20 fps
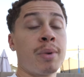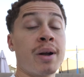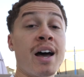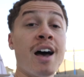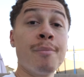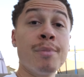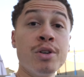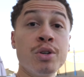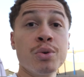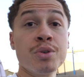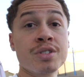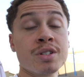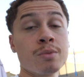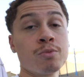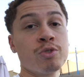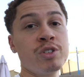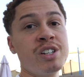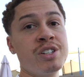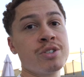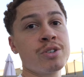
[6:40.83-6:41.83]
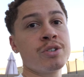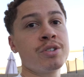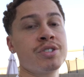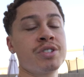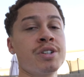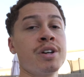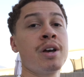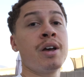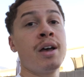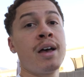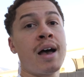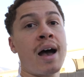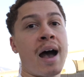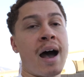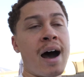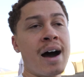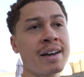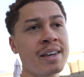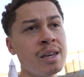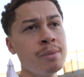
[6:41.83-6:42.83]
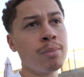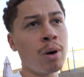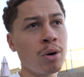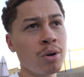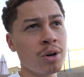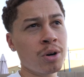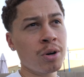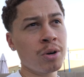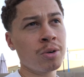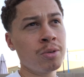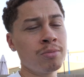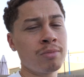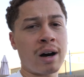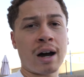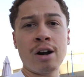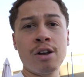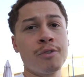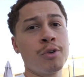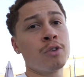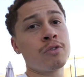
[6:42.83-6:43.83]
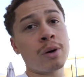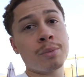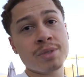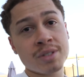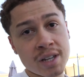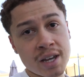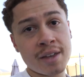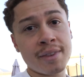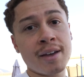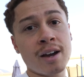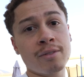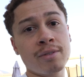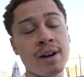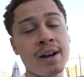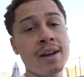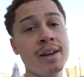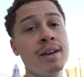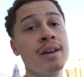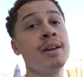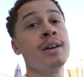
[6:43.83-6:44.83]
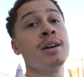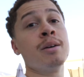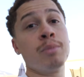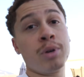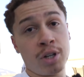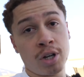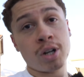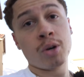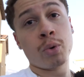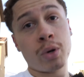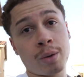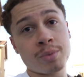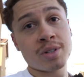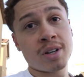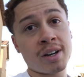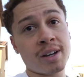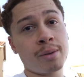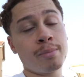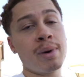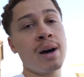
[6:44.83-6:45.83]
But I have been doing some research. Akibonko, I don't even know if I'm saying that right, but y'all know what I'm talking